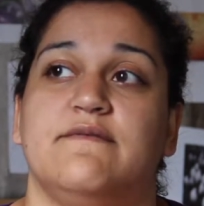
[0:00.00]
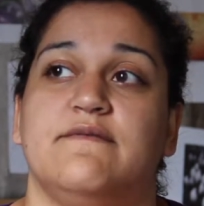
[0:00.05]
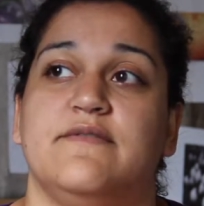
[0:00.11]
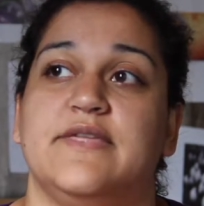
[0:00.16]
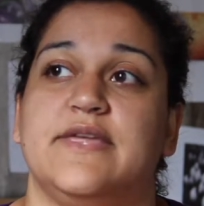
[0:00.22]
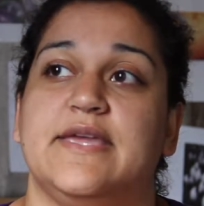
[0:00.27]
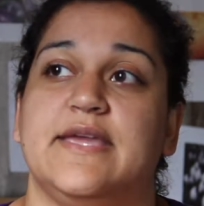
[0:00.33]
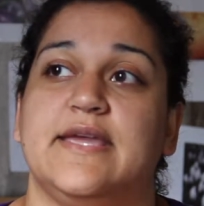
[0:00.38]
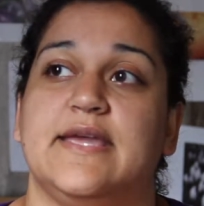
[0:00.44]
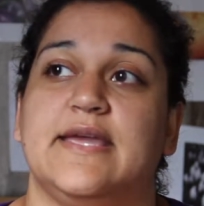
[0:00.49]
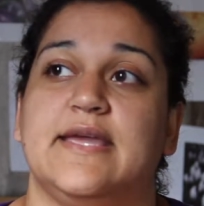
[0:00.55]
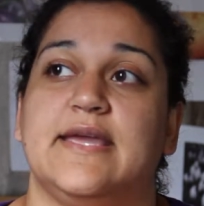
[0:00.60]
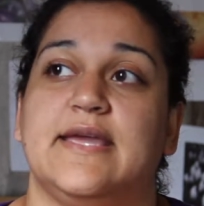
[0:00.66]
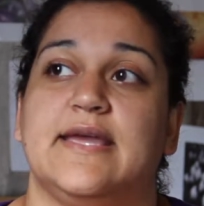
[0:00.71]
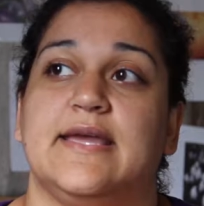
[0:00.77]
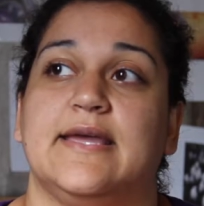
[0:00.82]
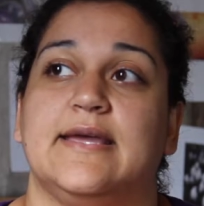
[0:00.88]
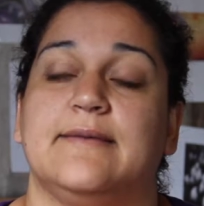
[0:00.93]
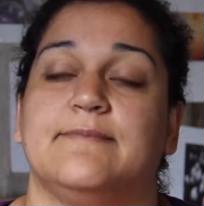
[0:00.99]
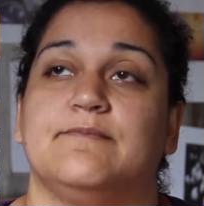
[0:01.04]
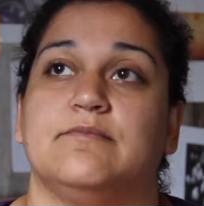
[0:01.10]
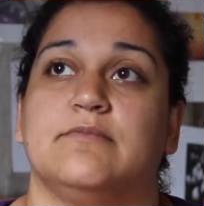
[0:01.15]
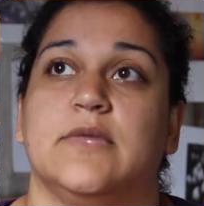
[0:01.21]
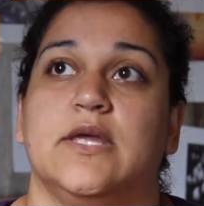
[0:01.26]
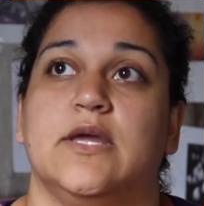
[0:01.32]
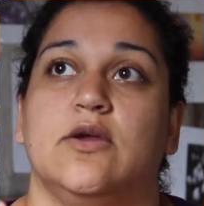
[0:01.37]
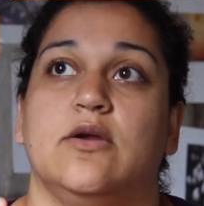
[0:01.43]
the
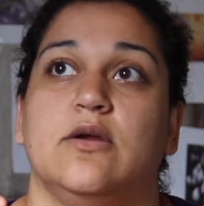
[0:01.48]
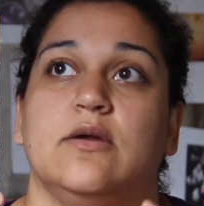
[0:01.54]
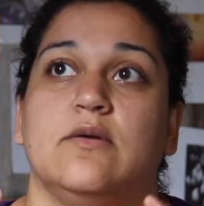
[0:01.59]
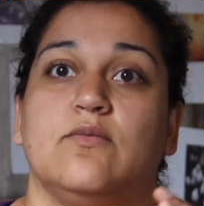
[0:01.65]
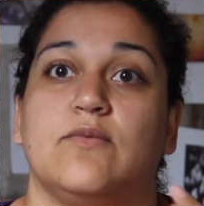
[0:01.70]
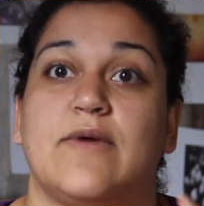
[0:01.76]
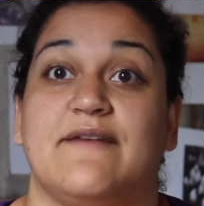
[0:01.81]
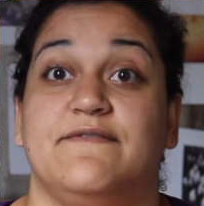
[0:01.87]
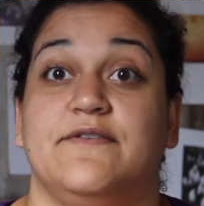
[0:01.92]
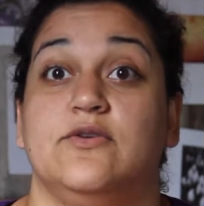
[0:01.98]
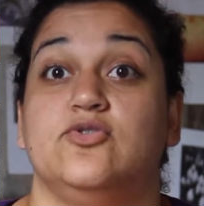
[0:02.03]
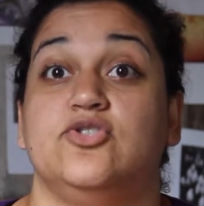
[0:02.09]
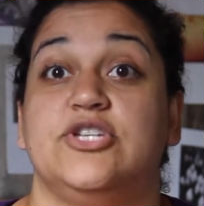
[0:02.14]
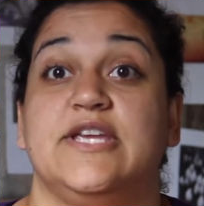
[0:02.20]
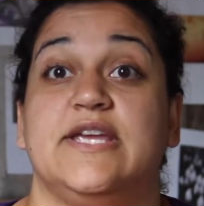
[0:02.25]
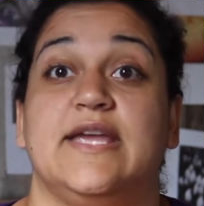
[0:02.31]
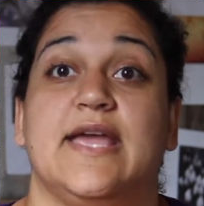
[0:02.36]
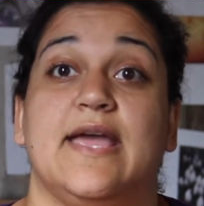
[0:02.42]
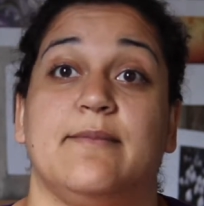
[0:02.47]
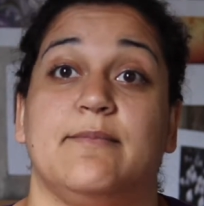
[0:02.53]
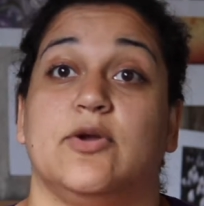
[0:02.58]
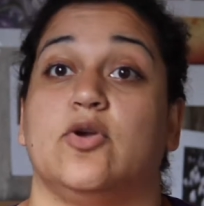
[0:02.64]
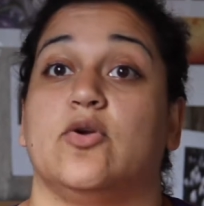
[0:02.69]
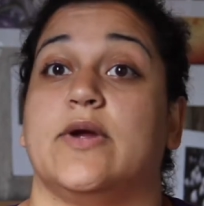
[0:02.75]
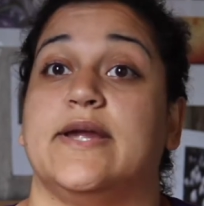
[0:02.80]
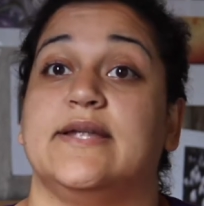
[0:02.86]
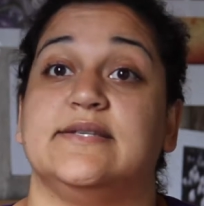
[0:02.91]
refugee
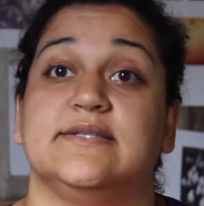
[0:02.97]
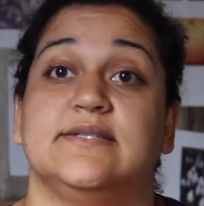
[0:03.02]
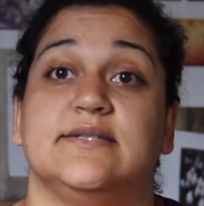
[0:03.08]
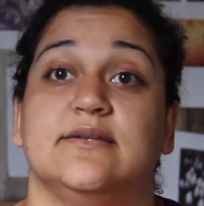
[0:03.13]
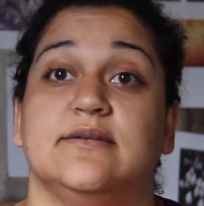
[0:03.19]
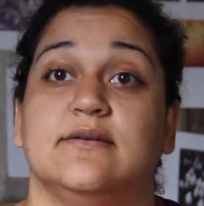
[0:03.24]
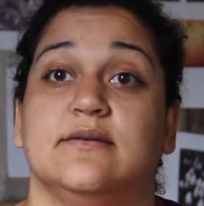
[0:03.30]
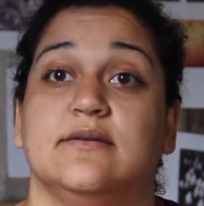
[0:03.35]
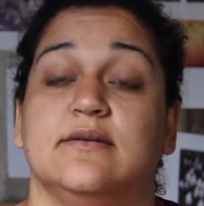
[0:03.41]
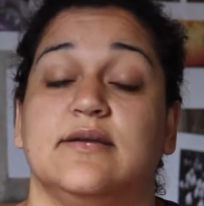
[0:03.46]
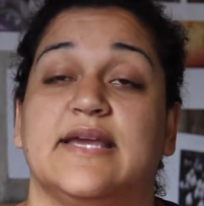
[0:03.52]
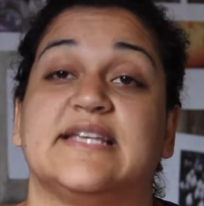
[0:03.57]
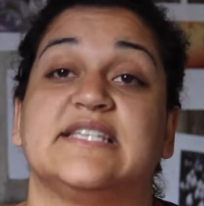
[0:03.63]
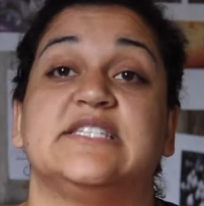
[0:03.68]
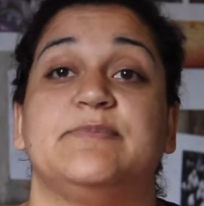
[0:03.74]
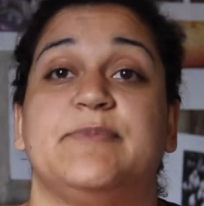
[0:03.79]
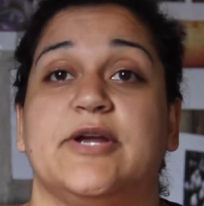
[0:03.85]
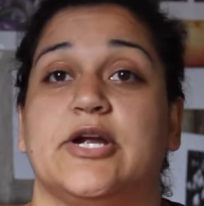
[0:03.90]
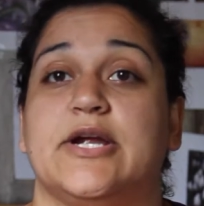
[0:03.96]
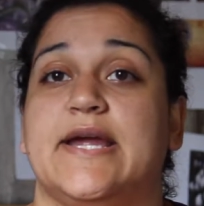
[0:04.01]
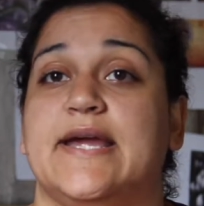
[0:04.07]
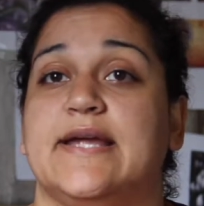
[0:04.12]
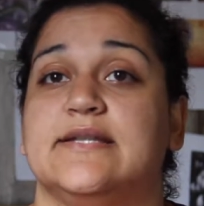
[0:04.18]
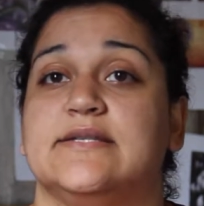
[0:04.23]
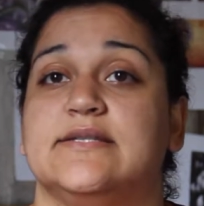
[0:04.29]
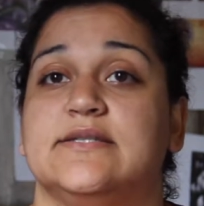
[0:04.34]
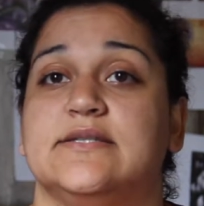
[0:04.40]
immigrant
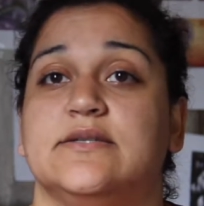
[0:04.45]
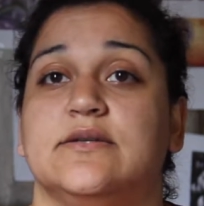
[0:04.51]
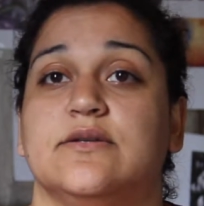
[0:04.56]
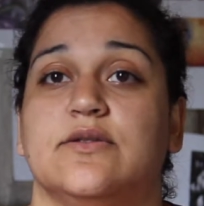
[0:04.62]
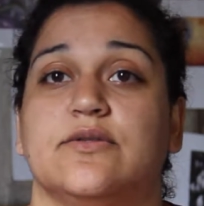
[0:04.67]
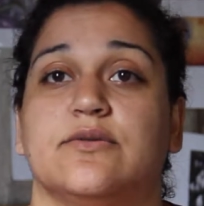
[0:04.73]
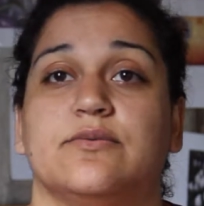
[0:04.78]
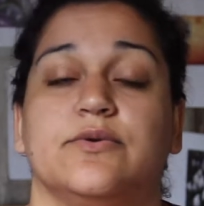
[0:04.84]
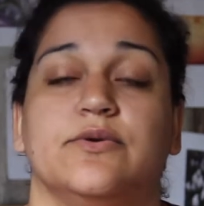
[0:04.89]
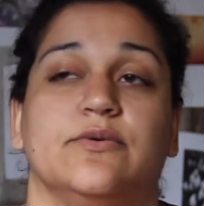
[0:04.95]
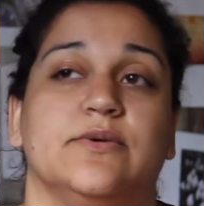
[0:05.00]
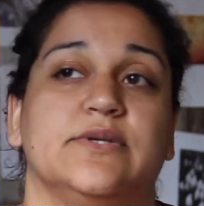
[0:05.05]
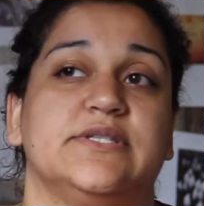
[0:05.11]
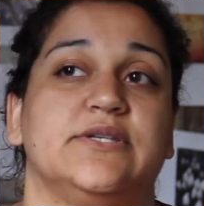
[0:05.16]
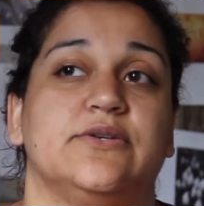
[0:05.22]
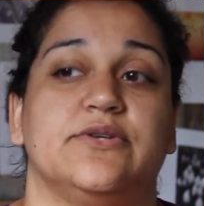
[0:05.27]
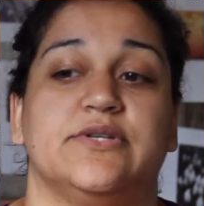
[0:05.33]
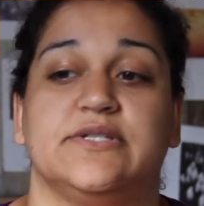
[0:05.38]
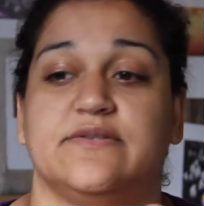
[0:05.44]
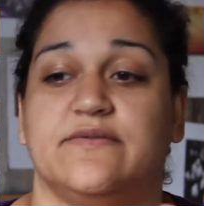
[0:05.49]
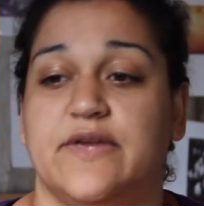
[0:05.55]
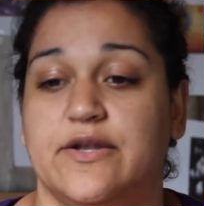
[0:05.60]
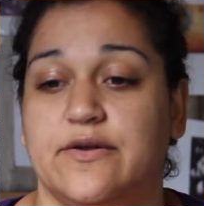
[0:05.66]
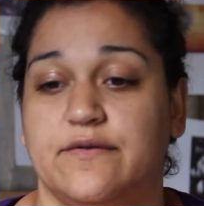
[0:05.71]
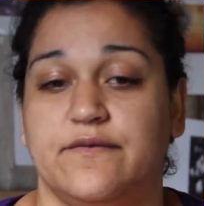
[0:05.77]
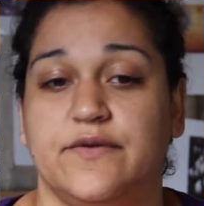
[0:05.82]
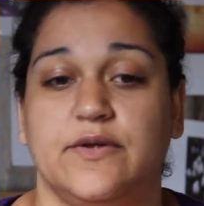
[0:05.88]
experience through a series of
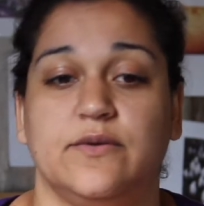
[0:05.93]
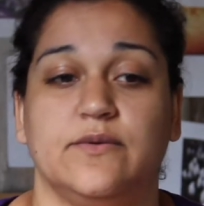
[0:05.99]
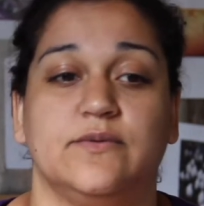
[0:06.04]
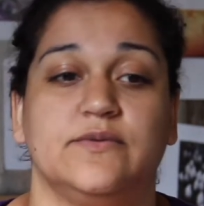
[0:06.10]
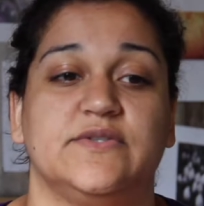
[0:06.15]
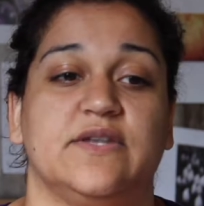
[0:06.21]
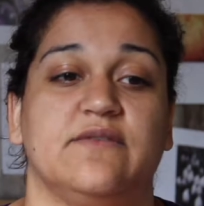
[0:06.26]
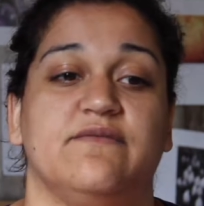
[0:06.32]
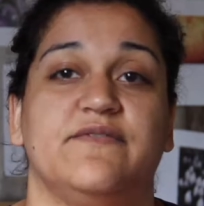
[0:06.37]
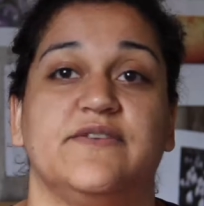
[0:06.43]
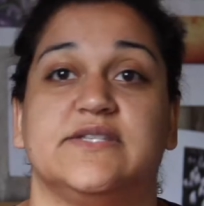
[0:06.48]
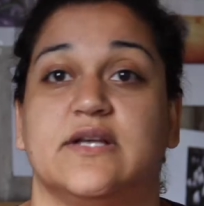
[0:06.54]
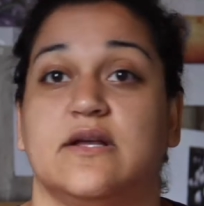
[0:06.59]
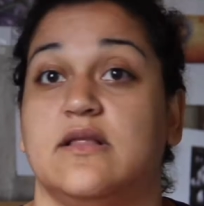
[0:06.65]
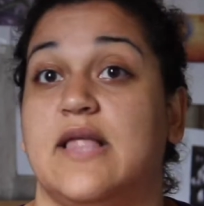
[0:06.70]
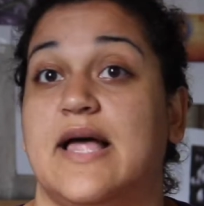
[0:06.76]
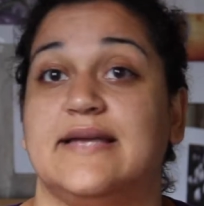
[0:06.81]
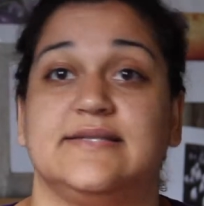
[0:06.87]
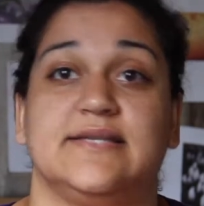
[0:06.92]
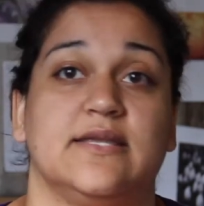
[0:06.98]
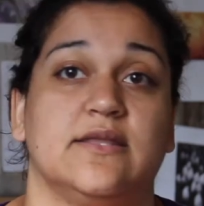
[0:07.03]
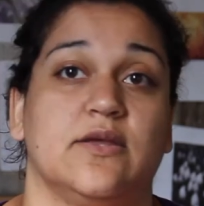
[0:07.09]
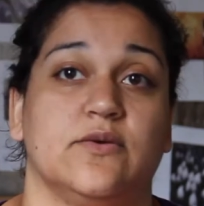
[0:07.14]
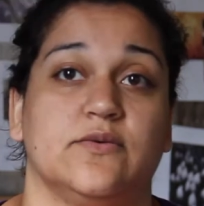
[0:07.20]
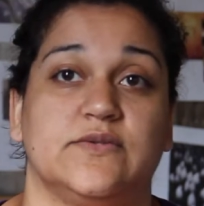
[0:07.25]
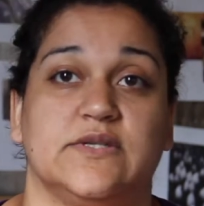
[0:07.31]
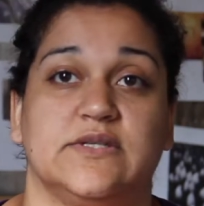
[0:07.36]
interviews and physicalizing
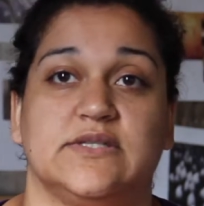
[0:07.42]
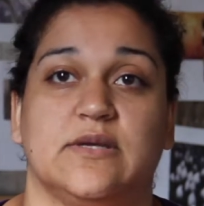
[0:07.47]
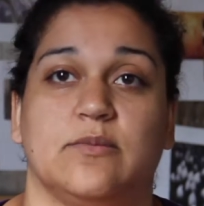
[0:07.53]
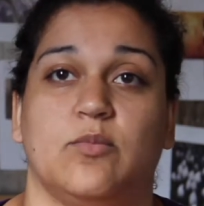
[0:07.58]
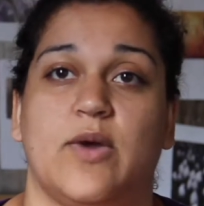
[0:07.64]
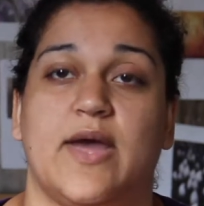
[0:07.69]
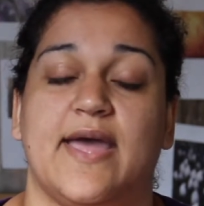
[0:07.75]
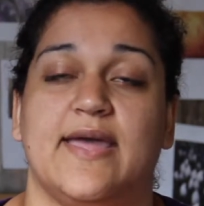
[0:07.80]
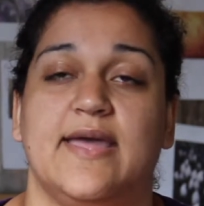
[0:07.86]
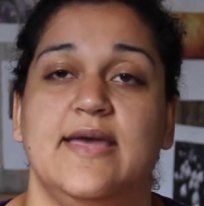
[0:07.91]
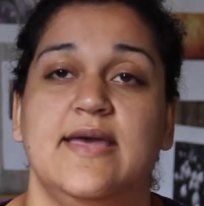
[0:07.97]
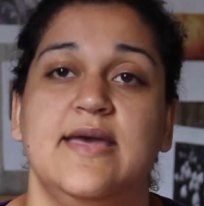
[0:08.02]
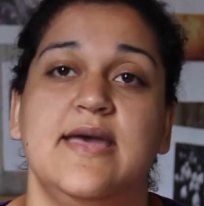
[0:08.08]
those in some way.